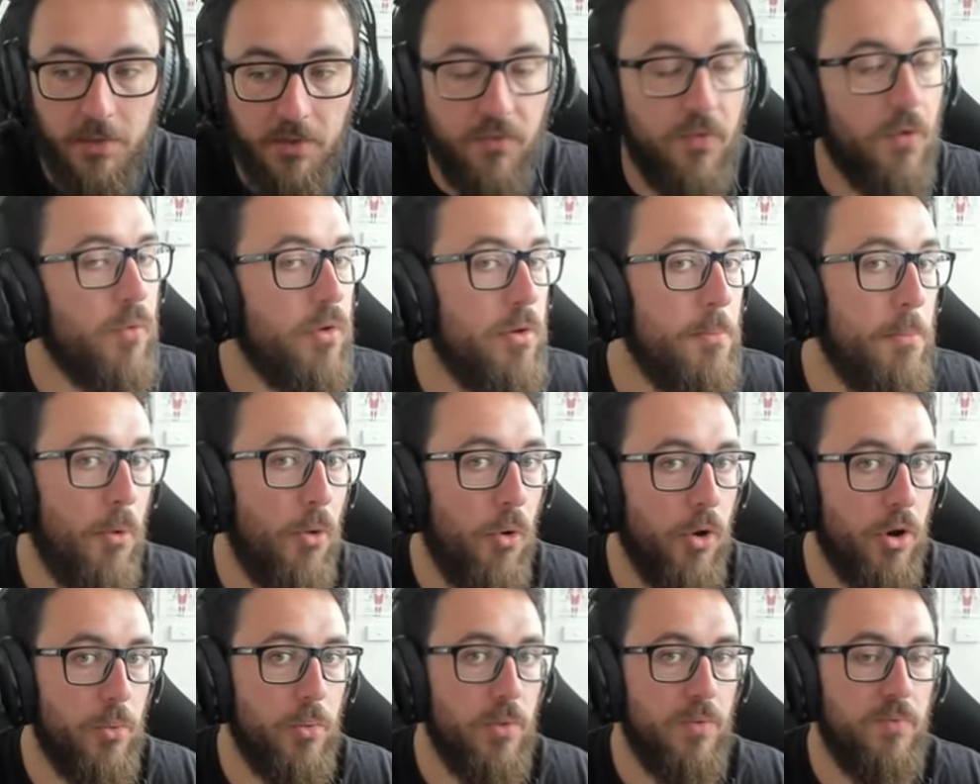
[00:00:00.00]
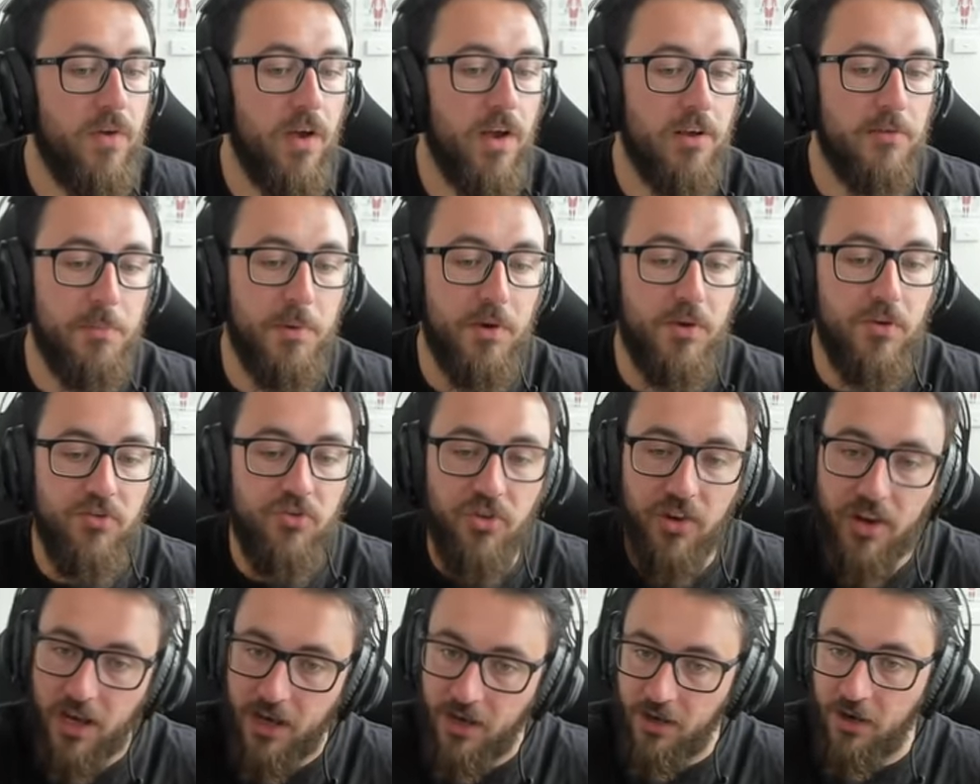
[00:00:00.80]
It's very important with Vex because
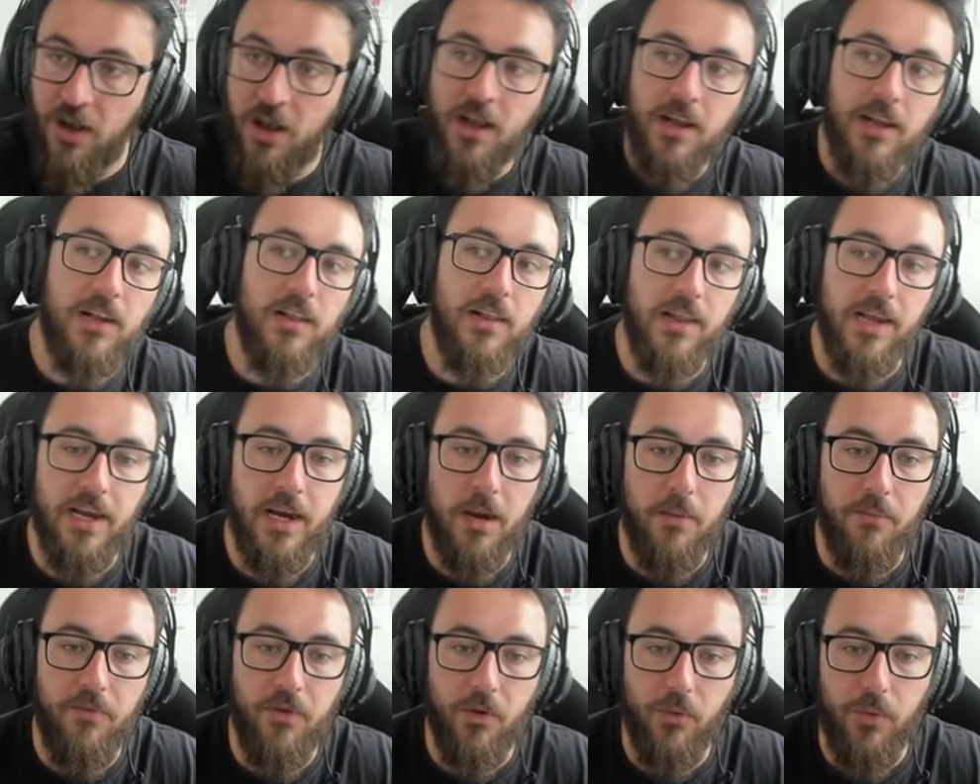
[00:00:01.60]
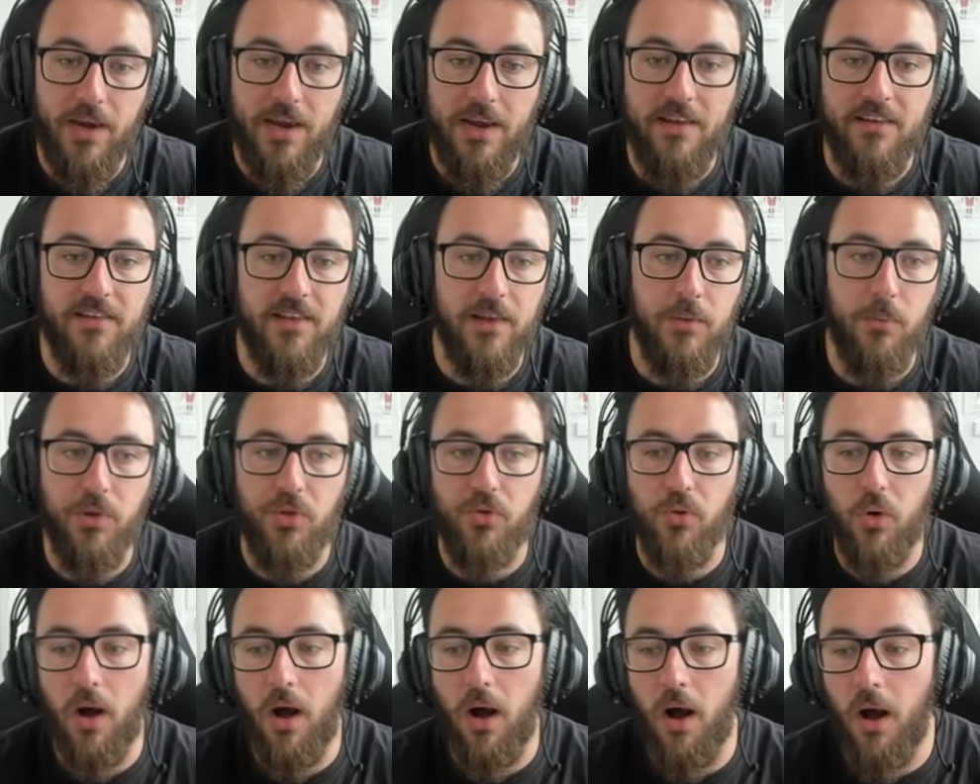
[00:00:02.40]
you can clean up very easily with
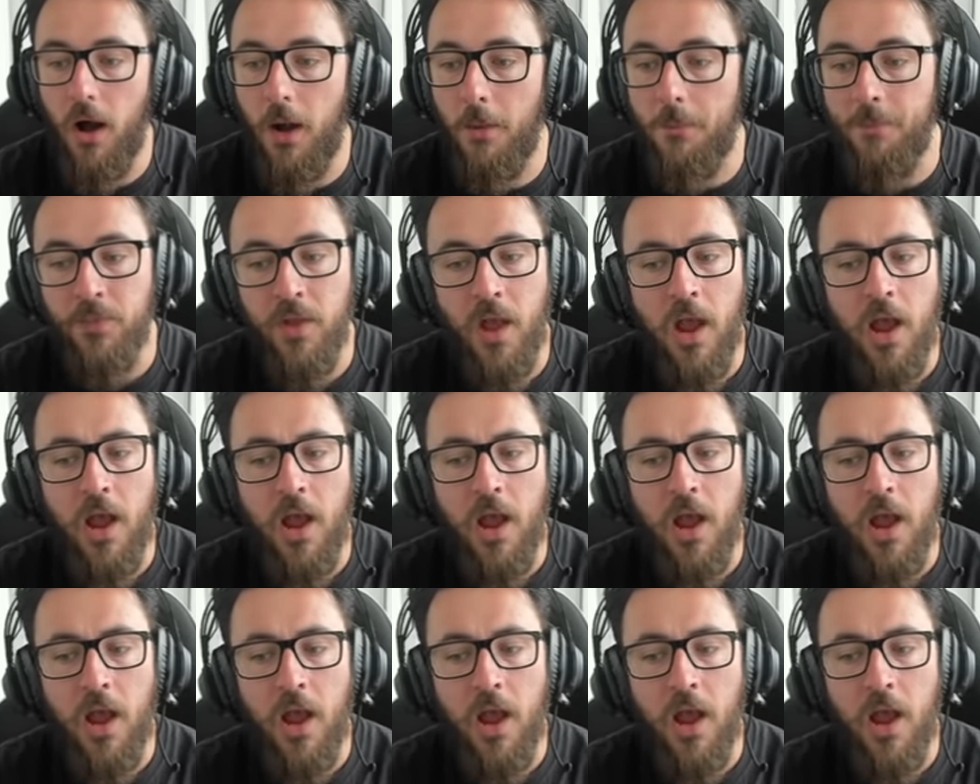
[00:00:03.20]
your R.